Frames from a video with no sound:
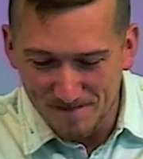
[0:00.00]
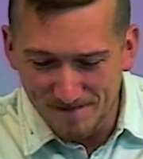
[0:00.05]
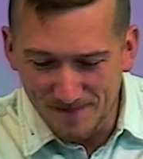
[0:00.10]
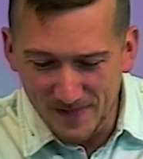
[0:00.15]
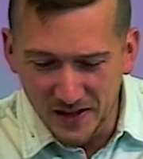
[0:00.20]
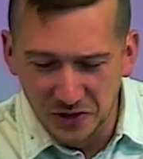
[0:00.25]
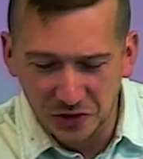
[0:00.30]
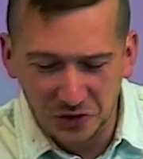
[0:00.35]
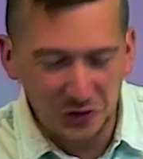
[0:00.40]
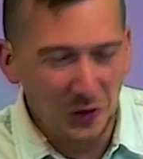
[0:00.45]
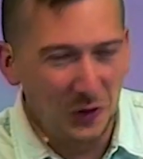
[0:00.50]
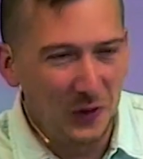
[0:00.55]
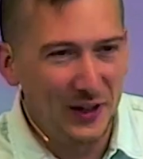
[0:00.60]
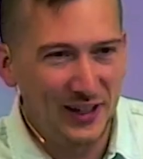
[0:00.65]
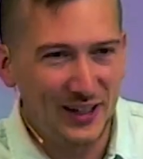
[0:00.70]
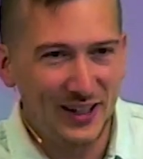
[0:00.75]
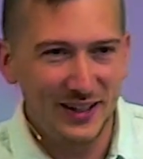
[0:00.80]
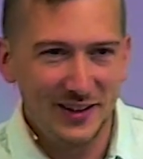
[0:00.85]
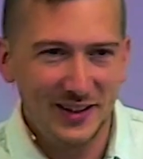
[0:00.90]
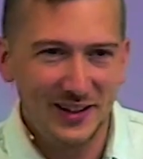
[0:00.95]

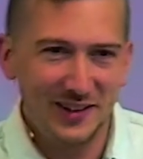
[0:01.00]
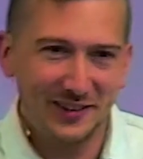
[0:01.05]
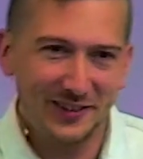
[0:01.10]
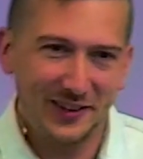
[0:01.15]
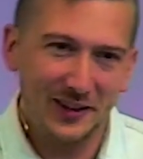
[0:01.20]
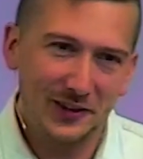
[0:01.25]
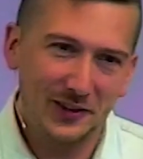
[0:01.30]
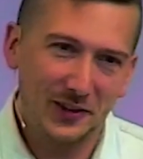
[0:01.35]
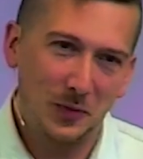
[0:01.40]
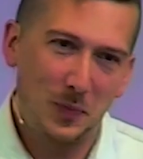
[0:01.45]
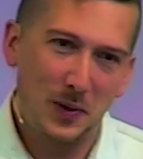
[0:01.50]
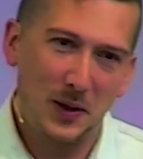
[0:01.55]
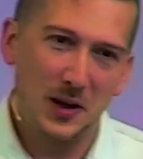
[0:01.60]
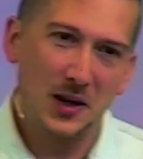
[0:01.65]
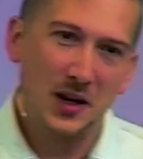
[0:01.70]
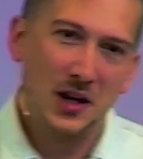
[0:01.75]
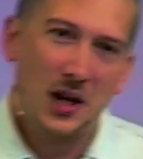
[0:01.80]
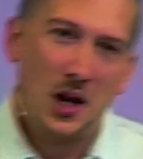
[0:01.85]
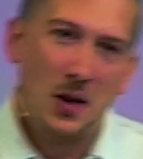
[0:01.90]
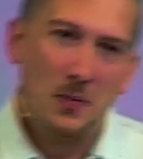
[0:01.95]
Historically, these things have been,
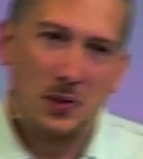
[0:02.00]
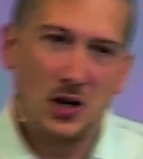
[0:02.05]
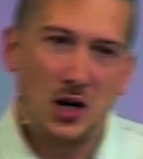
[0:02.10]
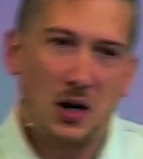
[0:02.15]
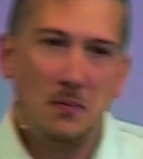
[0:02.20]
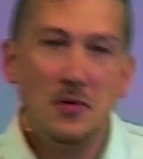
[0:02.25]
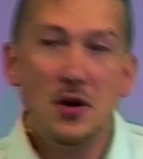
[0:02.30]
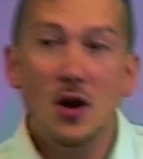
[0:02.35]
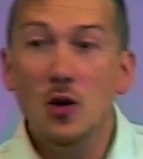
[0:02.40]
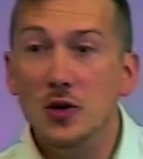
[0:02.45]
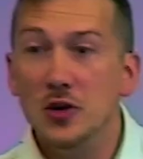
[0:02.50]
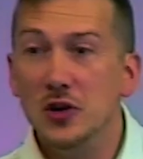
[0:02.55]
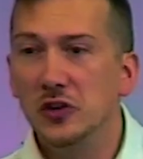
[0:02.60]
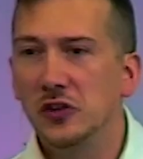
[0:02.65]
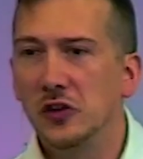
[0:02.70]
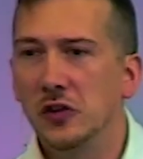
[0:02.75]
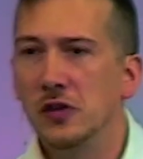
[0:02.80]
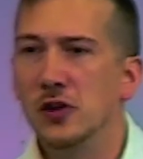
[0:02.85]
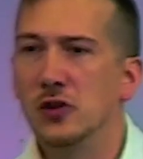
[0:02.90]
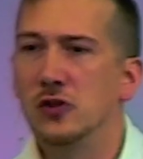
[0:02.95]
become known as
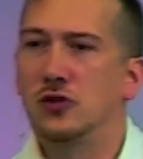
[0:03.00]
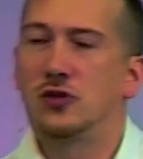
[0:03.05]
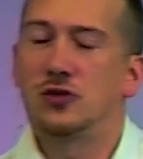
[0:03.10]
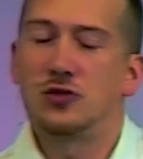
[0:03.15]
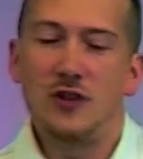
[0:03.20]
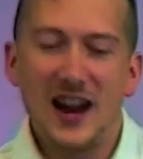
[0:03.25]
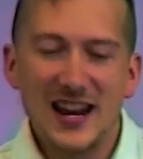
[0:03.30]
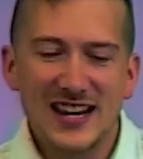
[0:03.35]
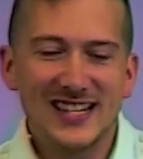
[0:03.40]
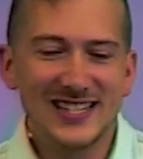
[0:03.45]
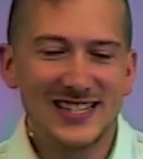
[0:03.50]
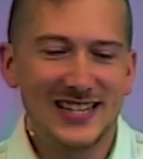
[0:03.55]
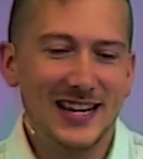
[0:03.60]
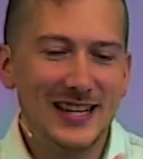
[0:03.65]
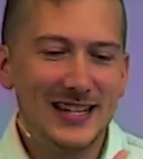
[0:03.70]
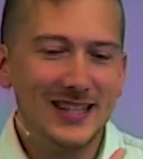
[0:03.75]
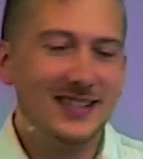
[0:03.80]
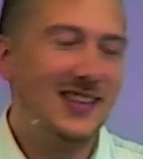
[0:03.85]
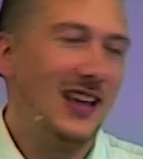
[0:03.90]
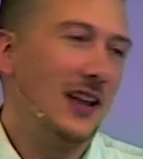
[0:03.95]
the
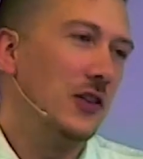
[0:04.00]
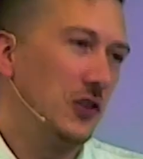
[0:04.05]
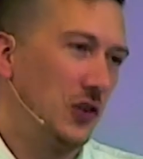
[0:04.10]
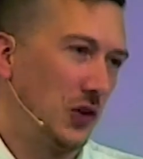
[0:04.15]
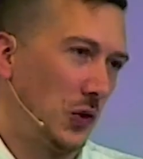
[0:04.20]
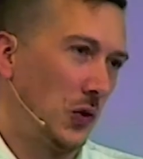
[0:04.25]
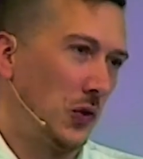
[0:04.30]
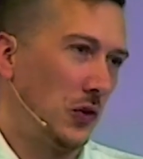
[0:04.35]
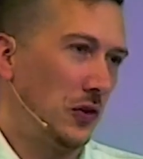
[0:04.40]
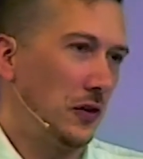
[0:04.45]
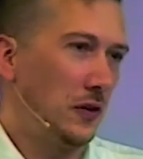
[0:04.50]
transcendentals,